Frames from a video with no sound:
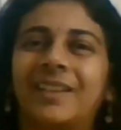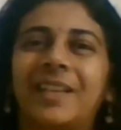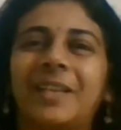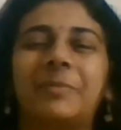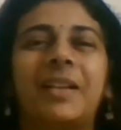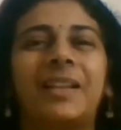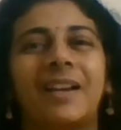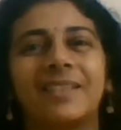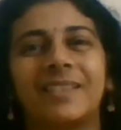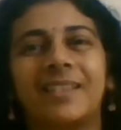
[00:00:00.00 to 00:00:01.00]
In my
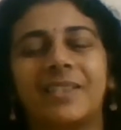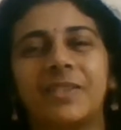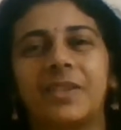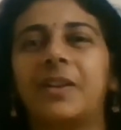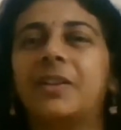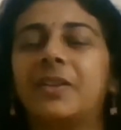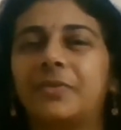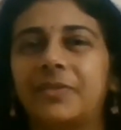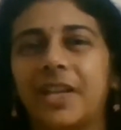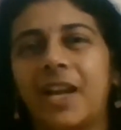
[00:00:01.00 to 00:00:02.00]
last lecture,
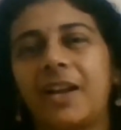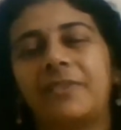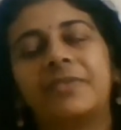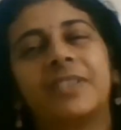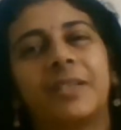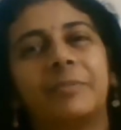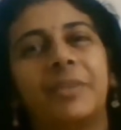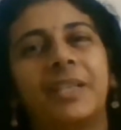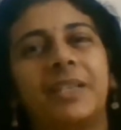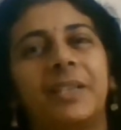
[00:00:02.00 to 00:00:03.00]
we have
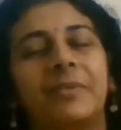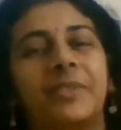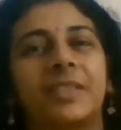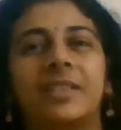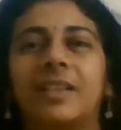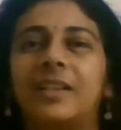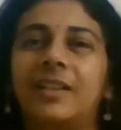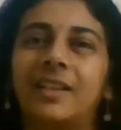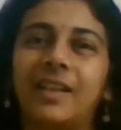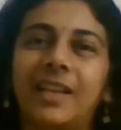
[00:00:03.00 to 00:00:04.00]
completed with the
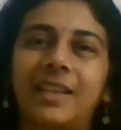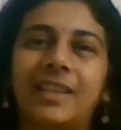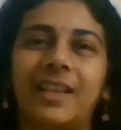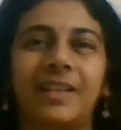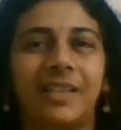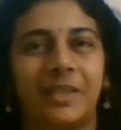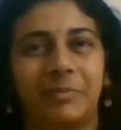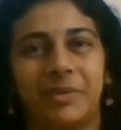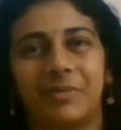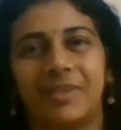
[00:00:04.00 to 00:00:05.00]
innate
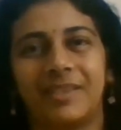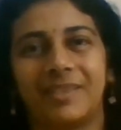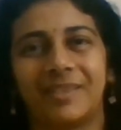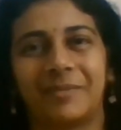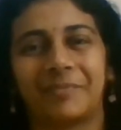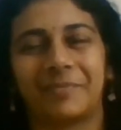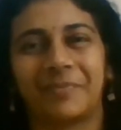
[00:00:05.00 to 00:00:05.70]
immune system.